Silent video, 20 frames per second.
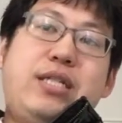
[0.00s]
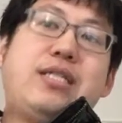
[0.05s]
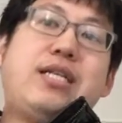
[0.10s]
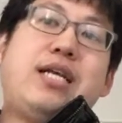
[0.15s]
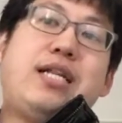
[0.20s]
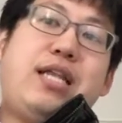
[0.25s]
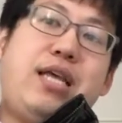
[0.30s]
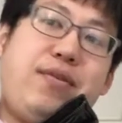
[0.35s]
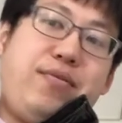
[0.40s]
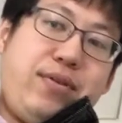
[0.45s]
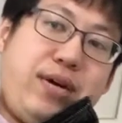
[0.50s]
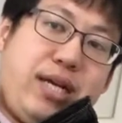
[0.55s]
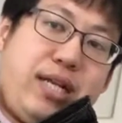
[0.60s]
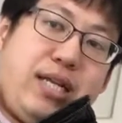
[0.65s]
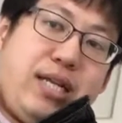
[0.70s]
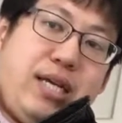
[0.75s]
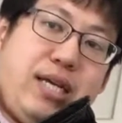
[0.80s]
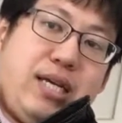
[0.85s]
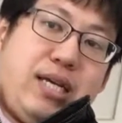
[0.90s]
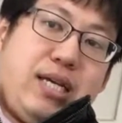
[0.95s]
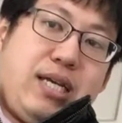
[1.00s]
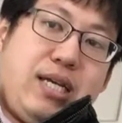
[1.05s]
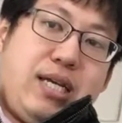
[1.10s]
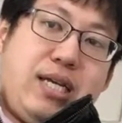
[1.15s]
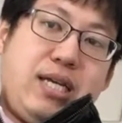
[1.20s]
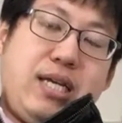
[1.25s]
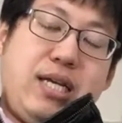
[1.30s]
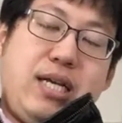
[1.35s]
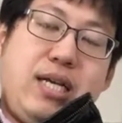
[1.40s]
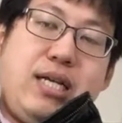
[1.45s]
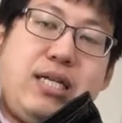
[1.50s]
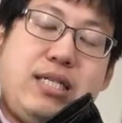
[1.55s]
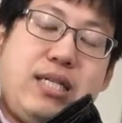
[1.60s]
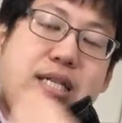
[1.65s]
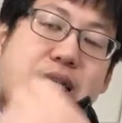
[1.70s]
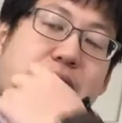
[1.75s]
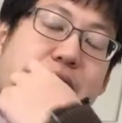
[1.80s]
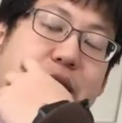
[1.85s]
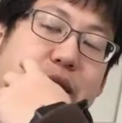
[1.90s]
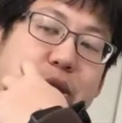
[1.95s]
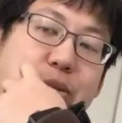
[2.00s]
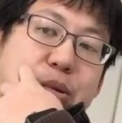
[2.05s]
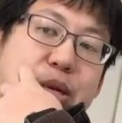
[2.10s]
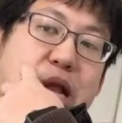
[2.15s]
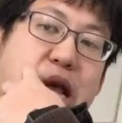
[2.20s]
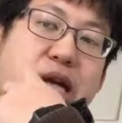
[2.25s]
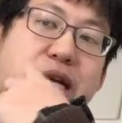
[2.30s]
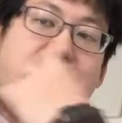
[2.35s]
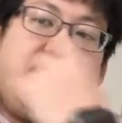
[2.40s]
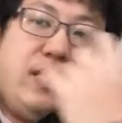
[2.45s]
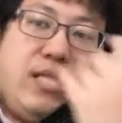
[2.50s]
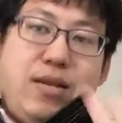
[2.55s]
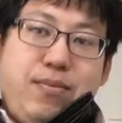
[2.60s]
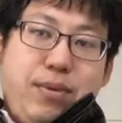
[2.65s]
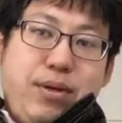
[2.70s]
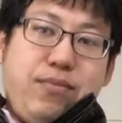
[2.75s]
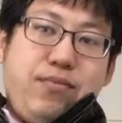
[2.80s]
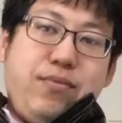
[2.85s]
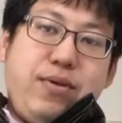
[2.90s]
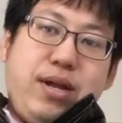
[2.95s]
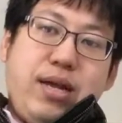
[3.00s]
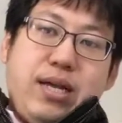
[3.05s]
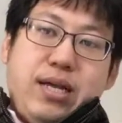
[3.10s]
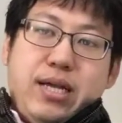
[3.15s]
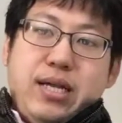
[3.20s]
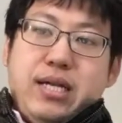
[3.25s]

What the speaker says: they're different. They tend to be like Islamic way.